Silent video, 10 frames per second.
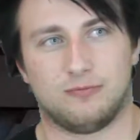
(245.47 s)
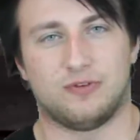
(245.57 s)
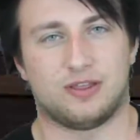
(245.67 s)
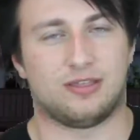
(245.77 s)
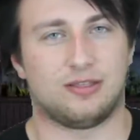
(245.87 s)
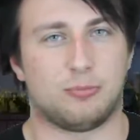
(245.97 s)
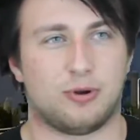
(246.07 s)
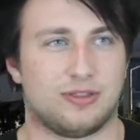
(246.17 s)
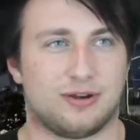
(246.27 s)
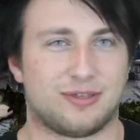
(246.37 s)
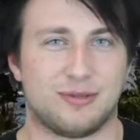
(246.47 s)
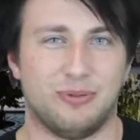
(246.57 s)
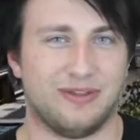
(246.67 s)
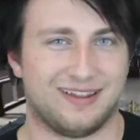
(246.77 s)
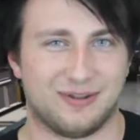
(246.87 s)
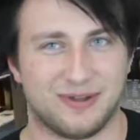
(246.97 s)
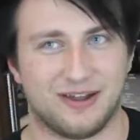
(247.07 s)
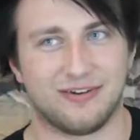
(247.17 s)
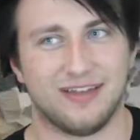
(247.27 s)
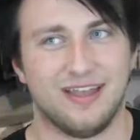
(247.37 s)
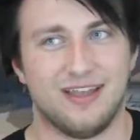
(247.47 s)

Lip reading: fixing the part that I was complaining about,